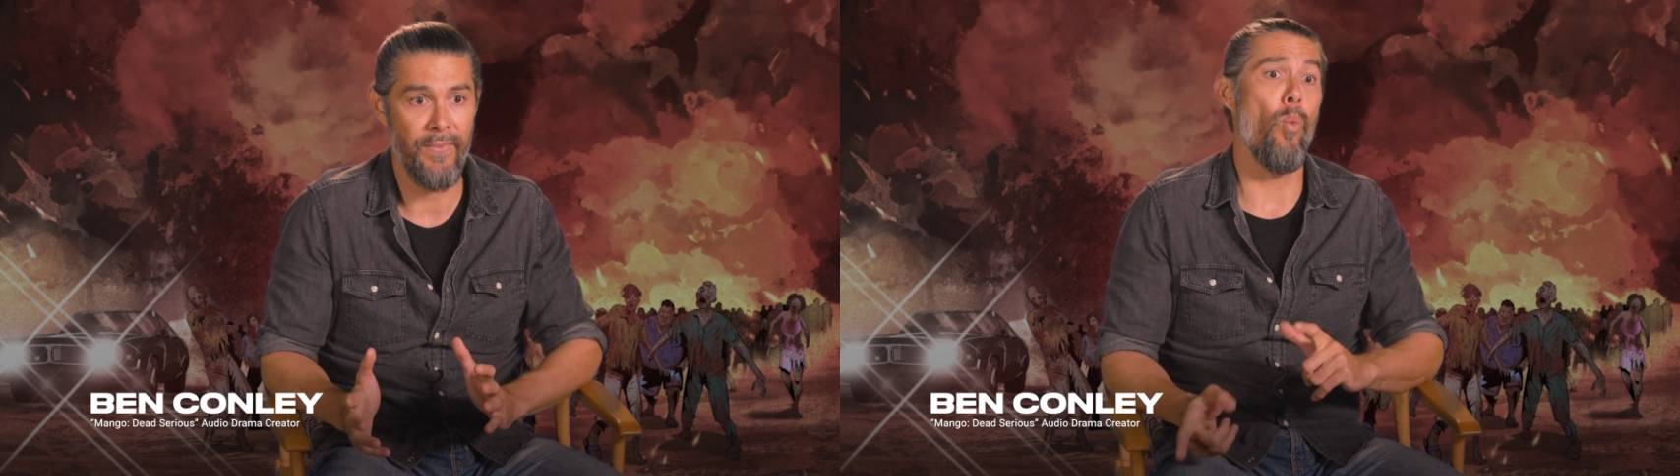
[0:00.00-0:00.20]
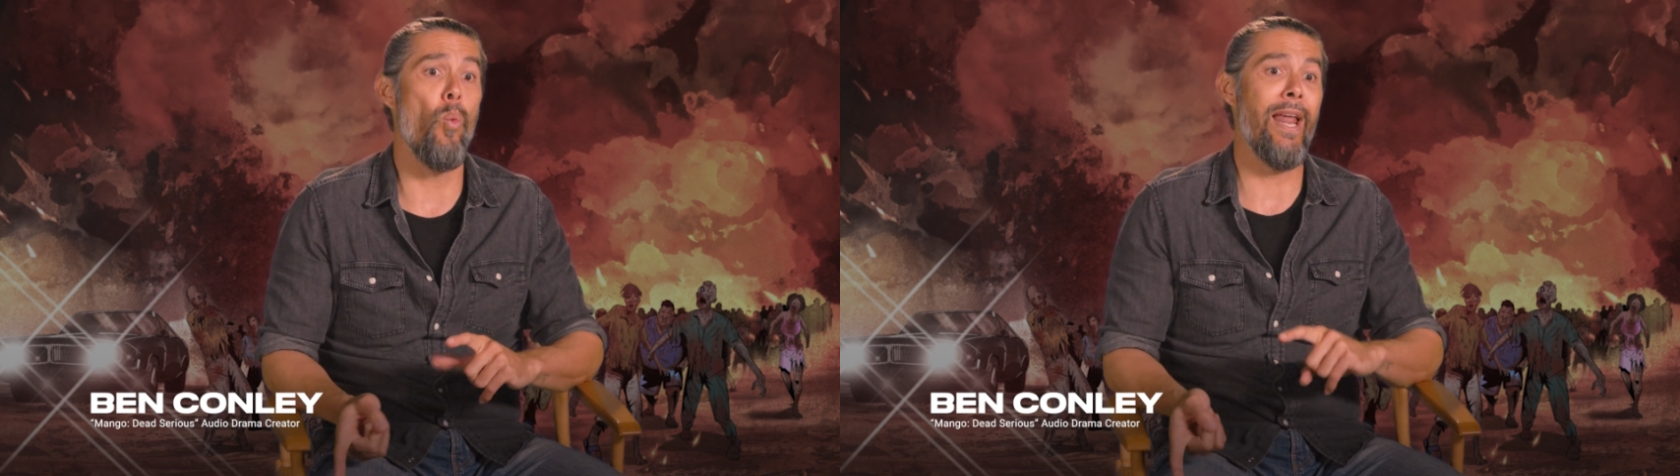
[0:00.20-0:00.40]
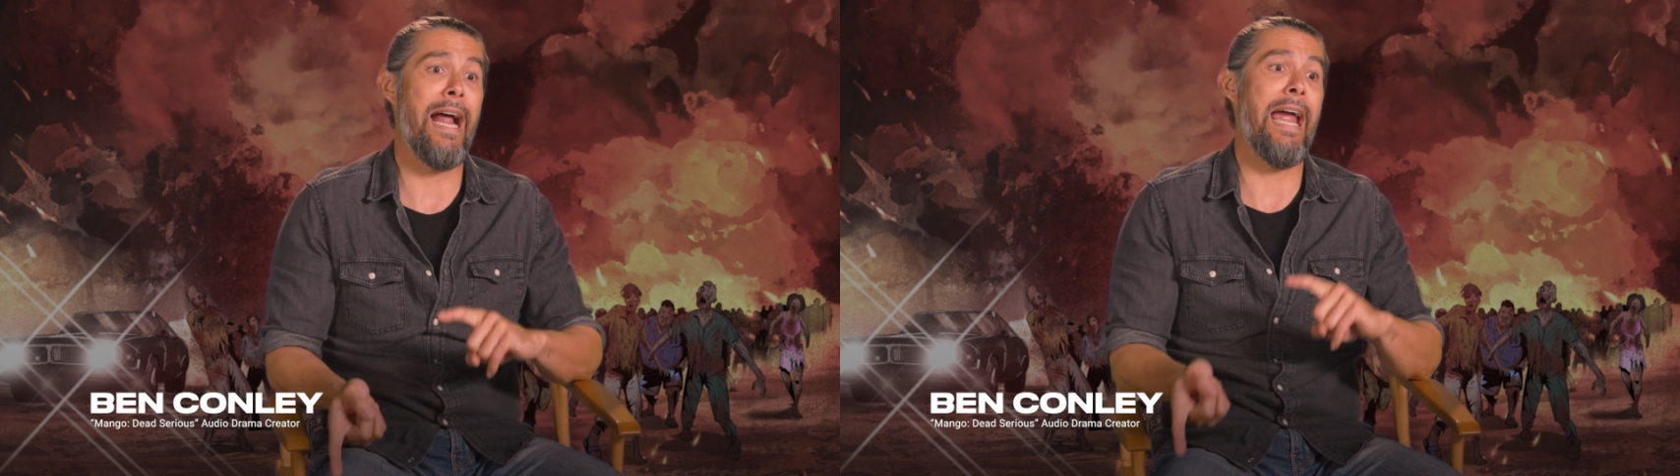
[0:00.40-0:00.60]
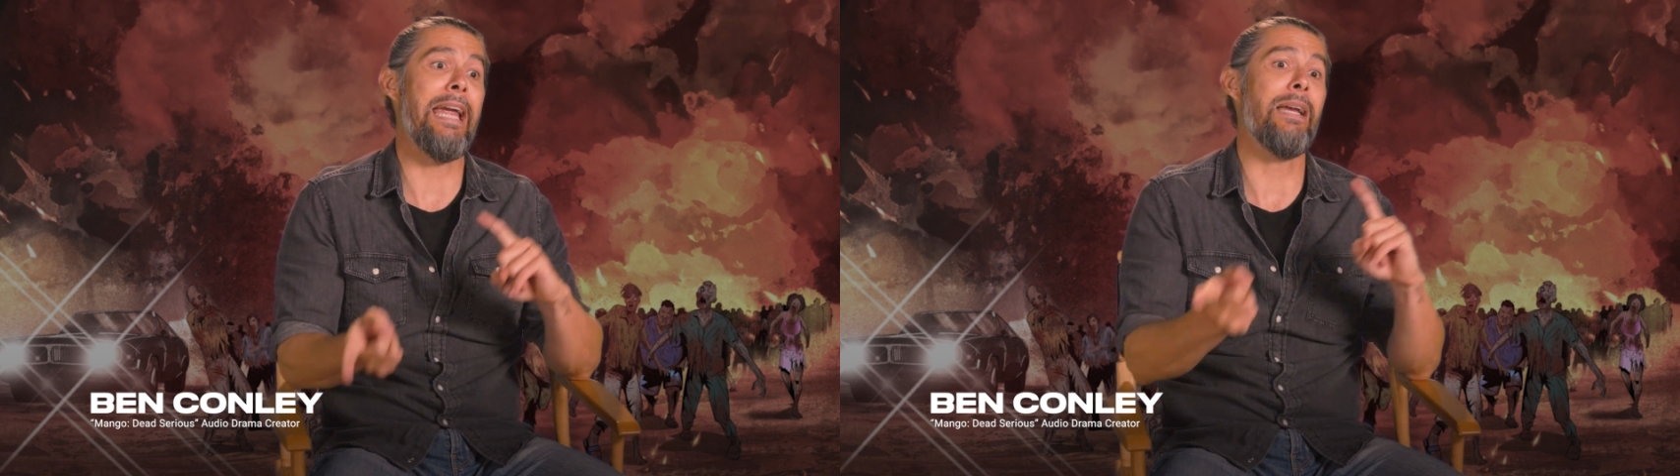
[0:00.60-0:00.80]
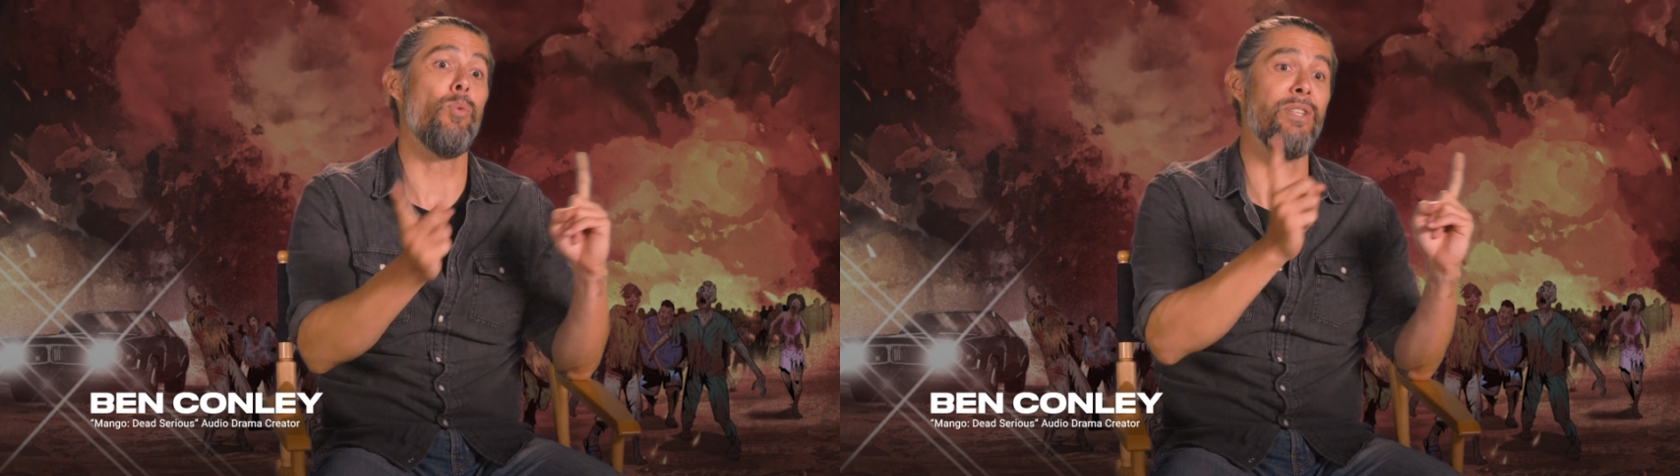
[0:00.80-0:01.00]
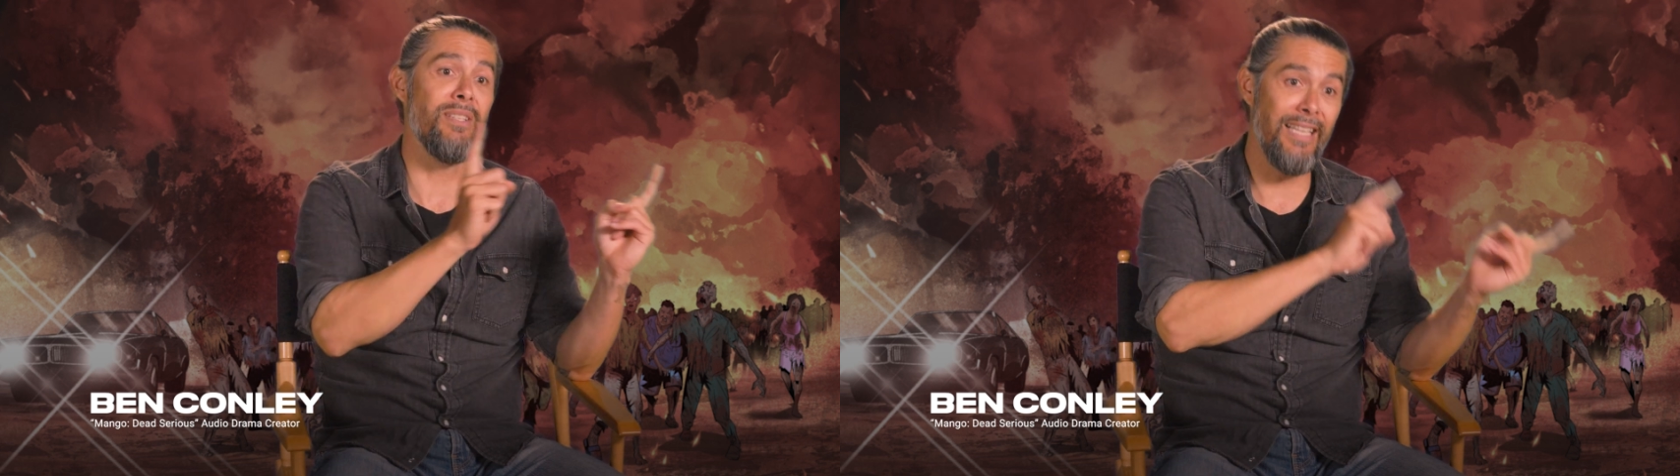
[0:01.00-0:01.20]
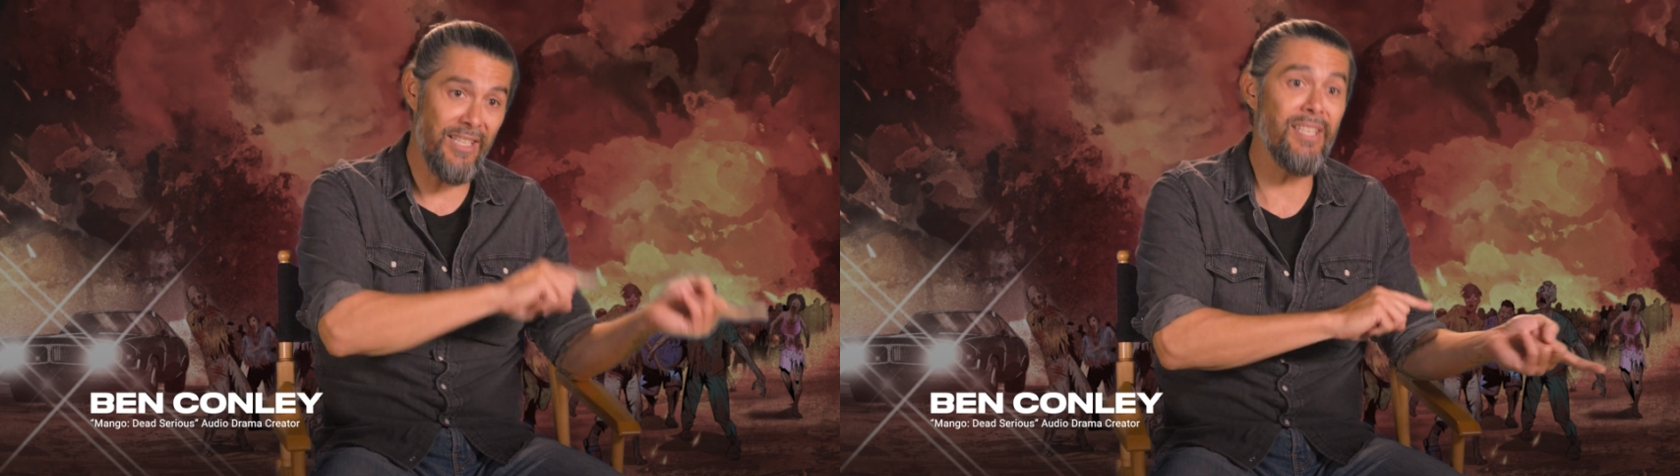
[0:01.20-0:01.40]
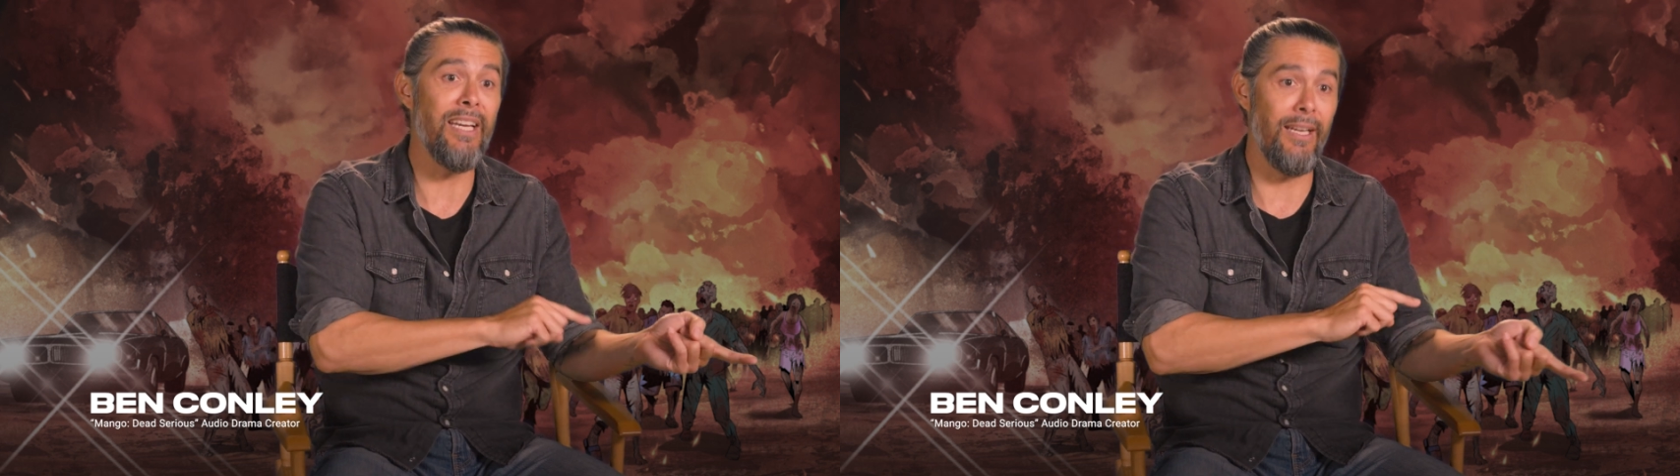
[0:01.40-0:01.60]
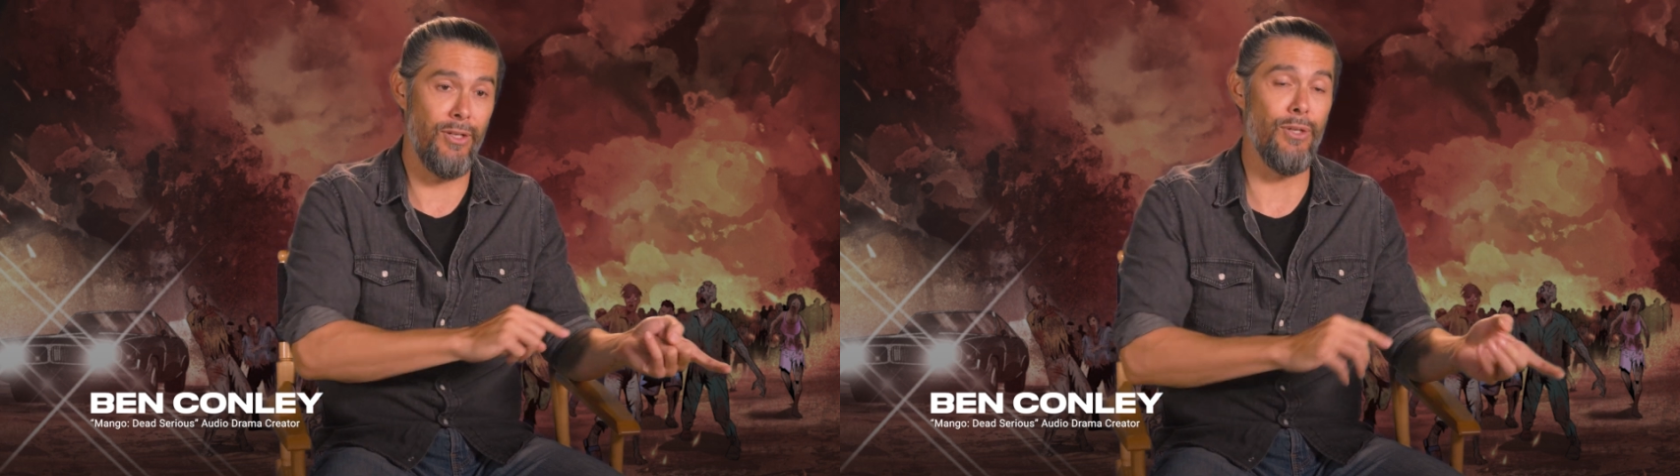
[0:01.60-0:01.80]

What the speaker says: When I was listening